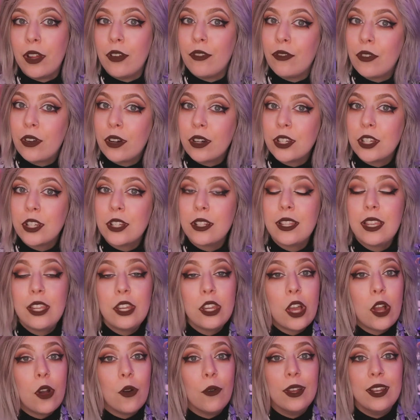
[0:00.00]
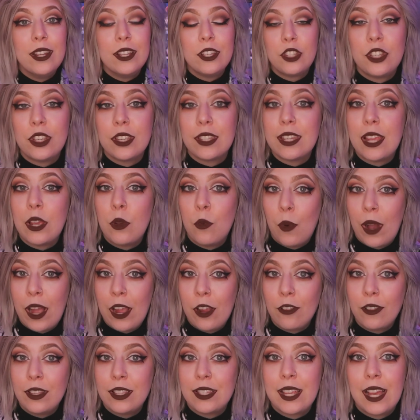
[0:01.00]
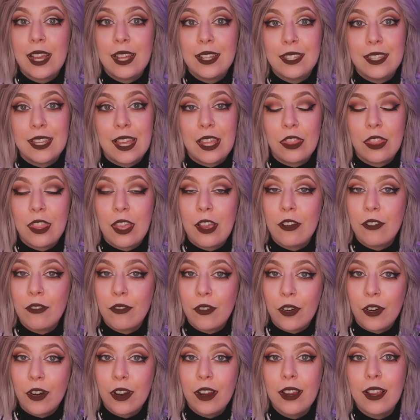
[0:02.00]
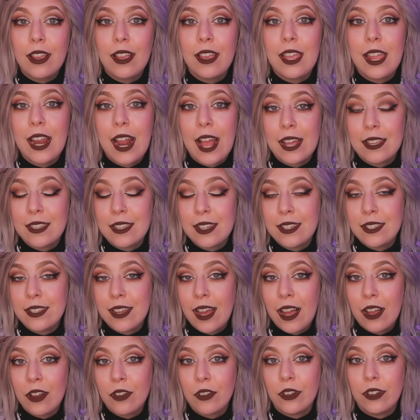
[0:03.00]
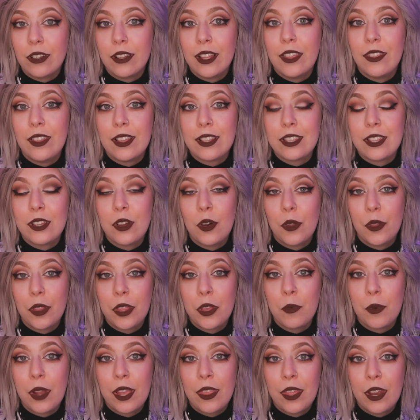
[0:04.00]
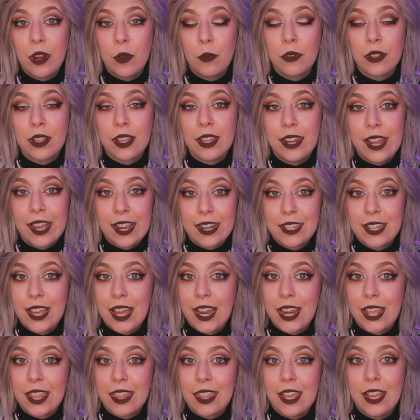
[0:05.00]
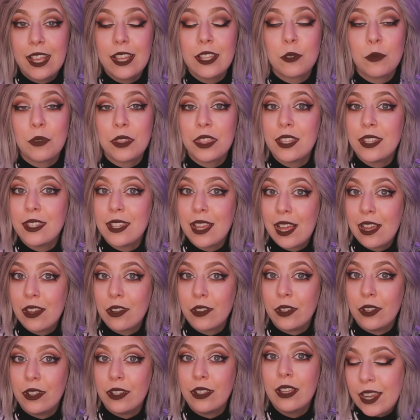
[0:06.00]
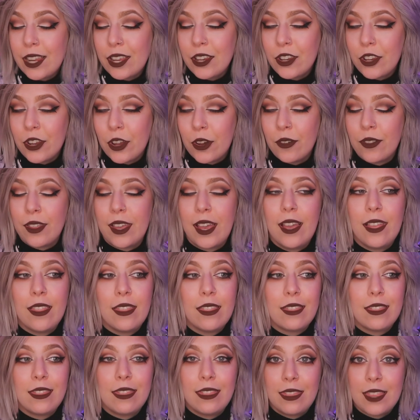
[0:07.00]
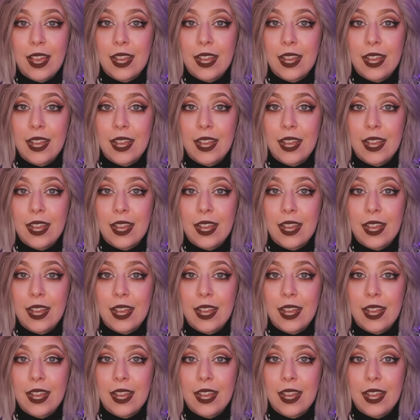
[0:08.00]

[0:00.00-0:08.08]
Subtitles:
Unfortunately, no, it just a wireless headset. Therefore, it has a dongle, and that's the only way that it will connect to anything is with the dongle. I didn't know that.